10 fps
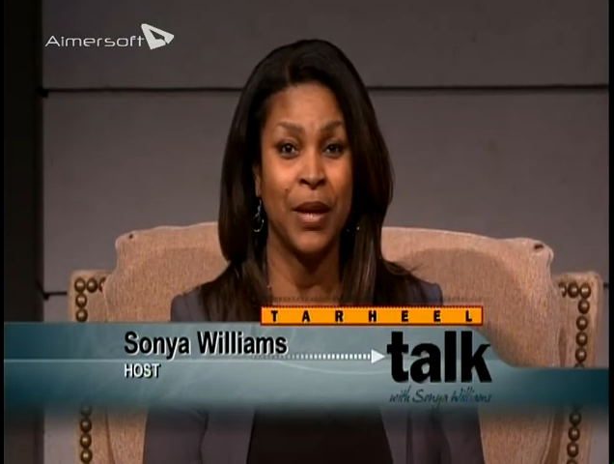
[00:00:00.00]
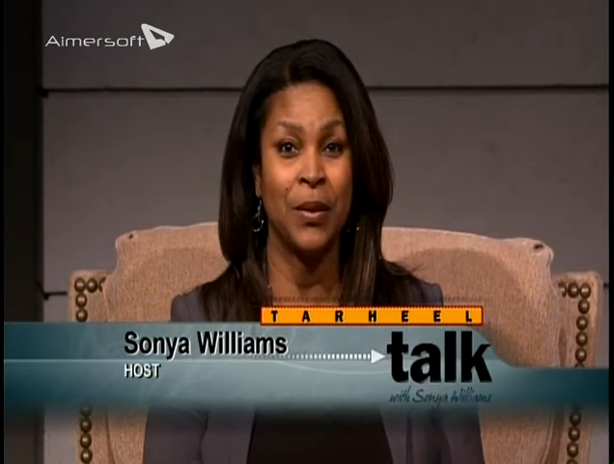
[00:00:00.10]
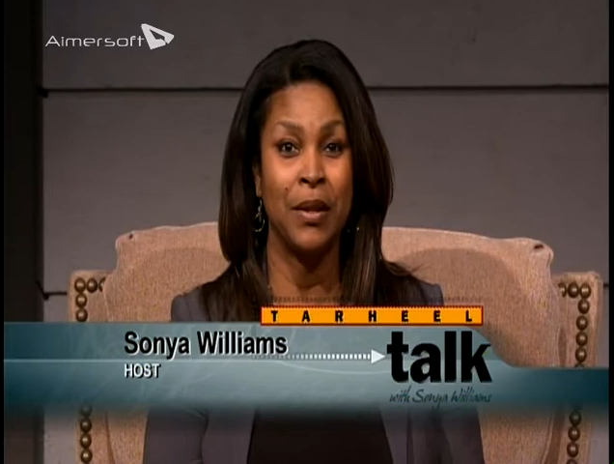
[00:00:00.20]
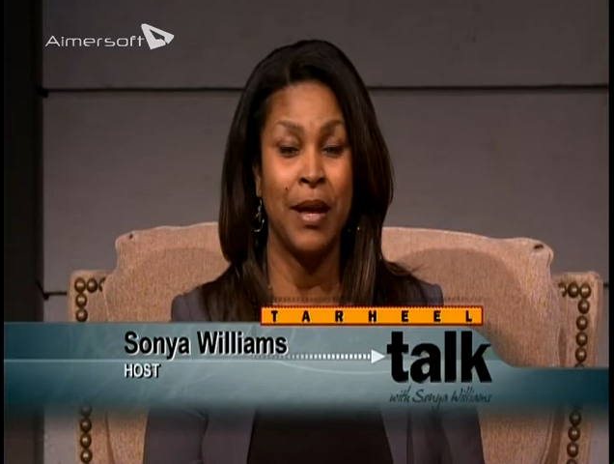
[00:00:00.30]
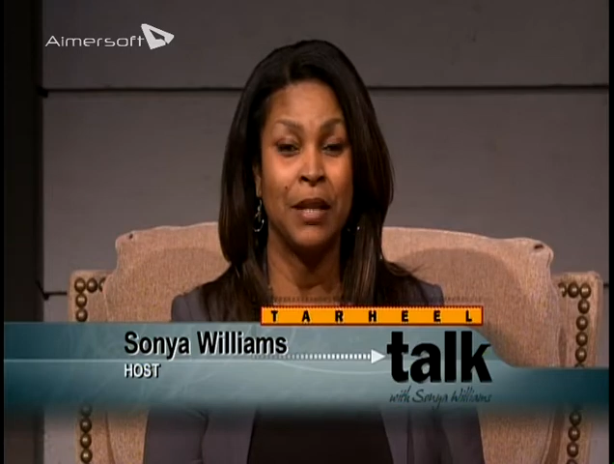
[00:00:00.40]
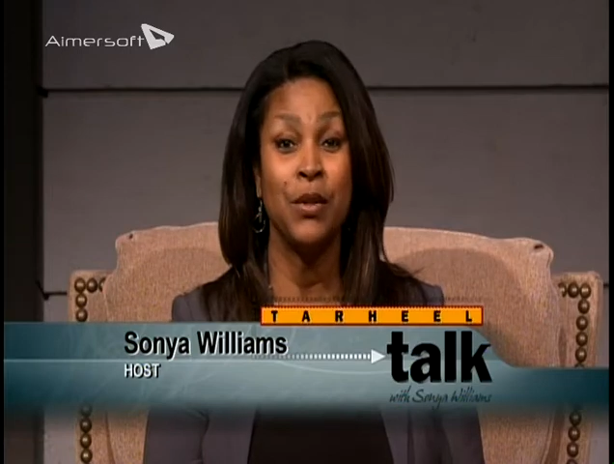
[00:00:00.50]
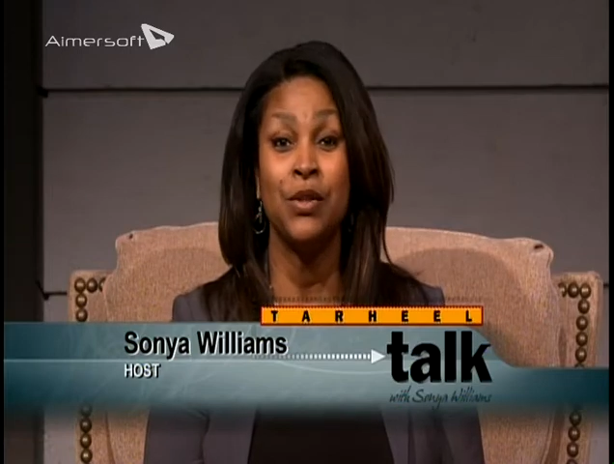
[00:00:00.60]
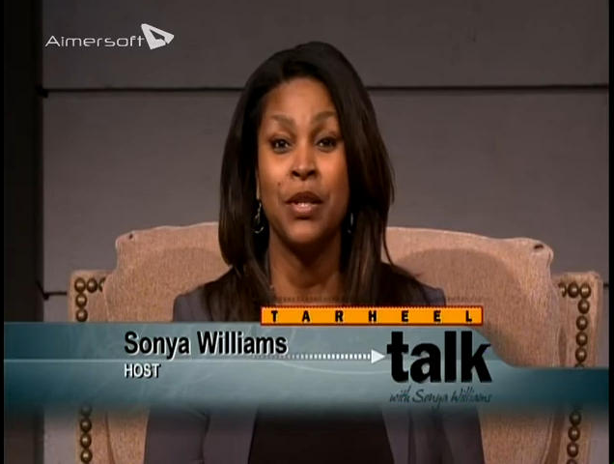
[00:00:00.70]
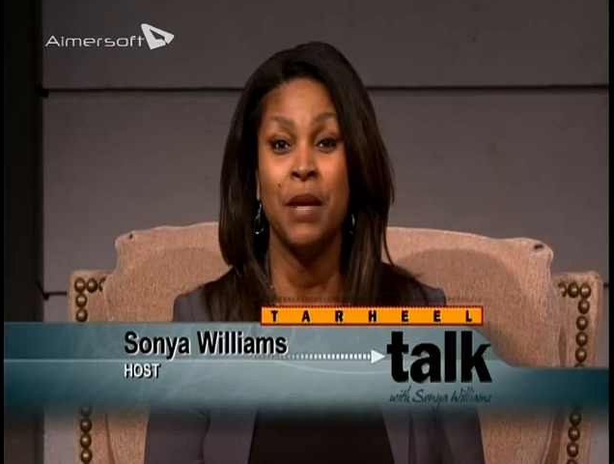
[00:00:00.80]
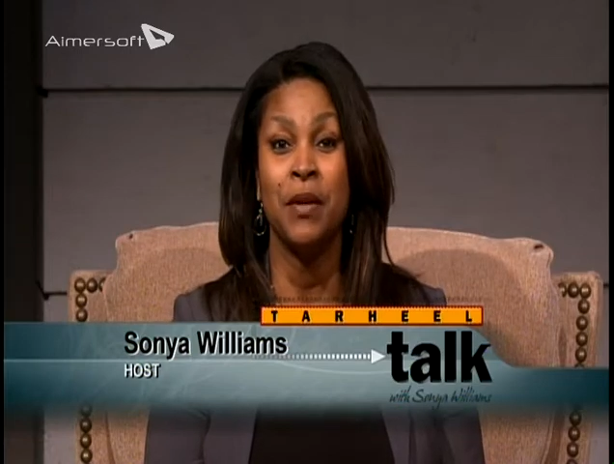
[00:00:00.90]
Carolina
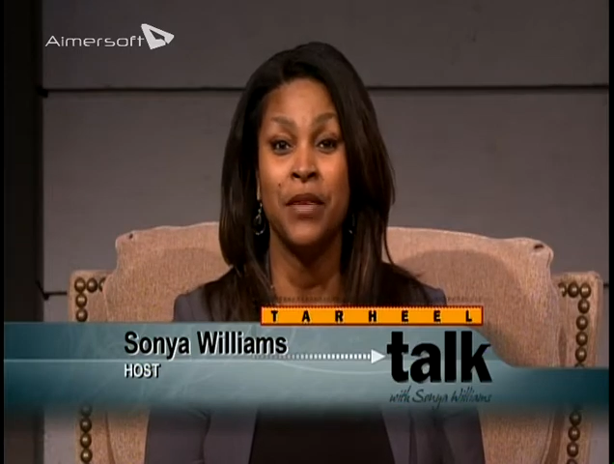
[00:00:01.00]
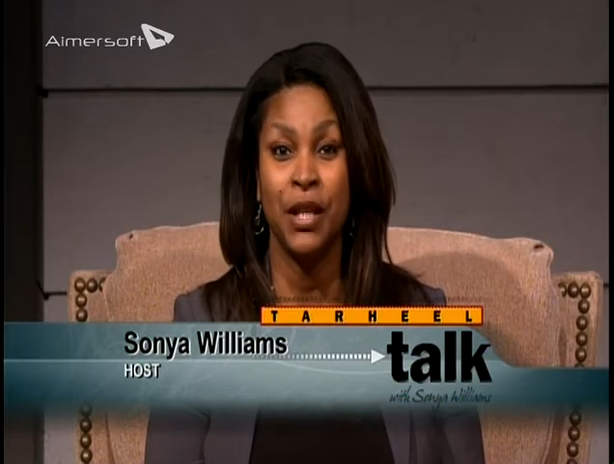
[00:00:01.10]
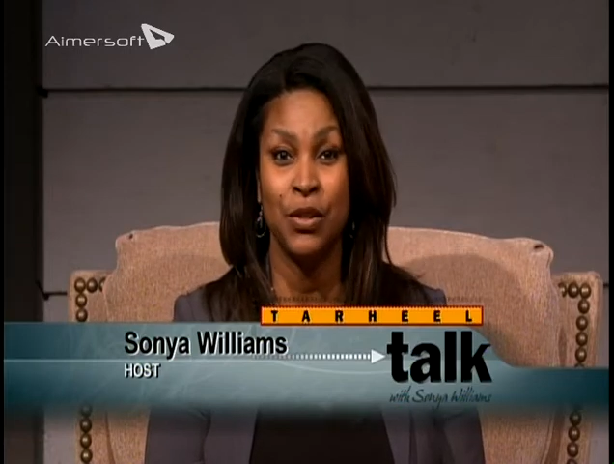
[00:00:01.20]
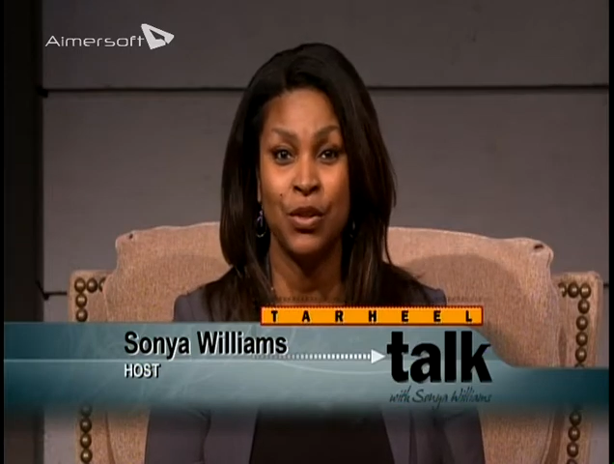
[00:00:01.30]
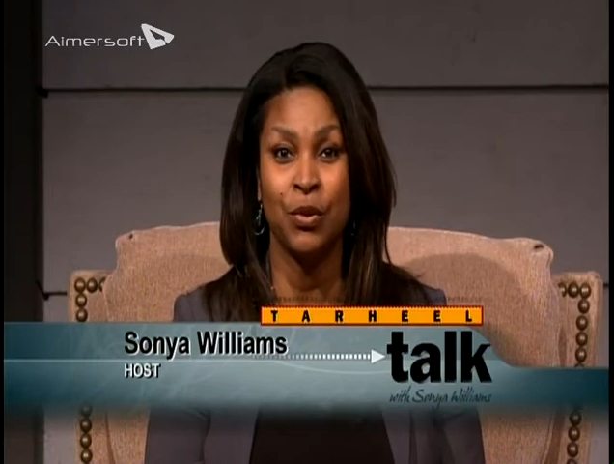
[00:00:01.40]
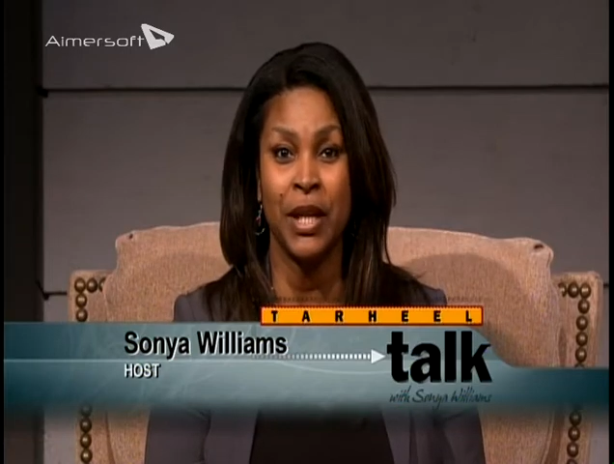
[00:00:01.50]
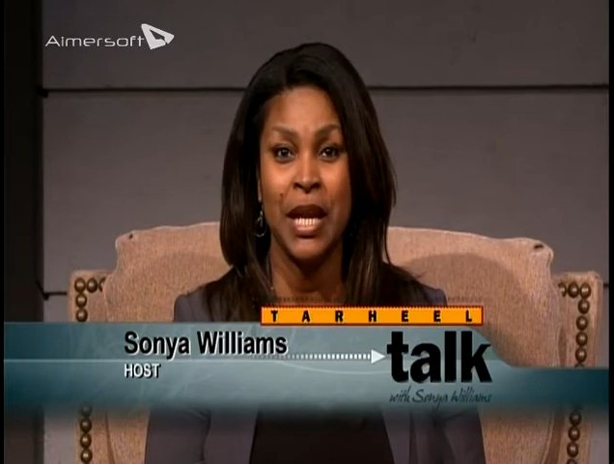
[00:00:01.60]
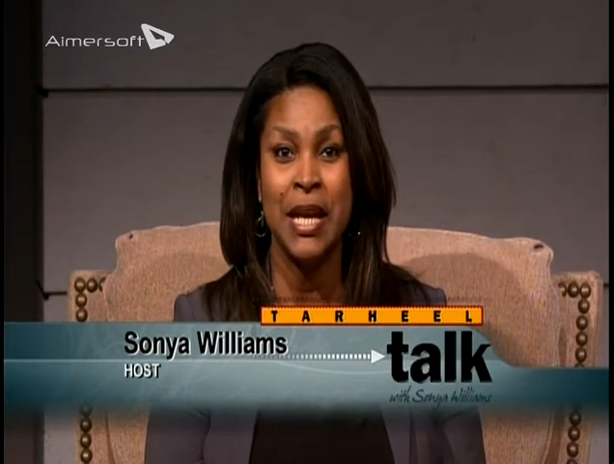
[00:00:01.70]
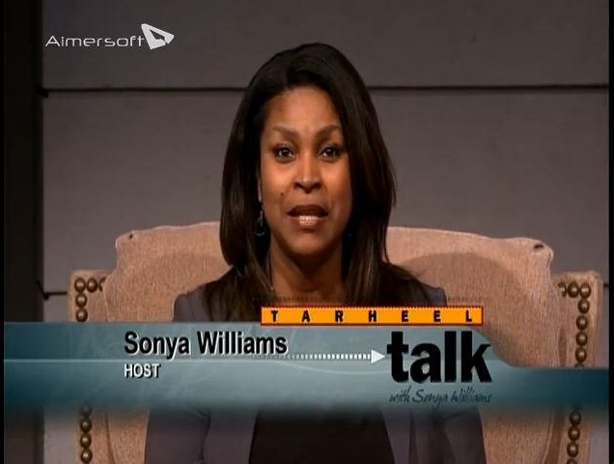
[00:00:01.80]
Museum of History.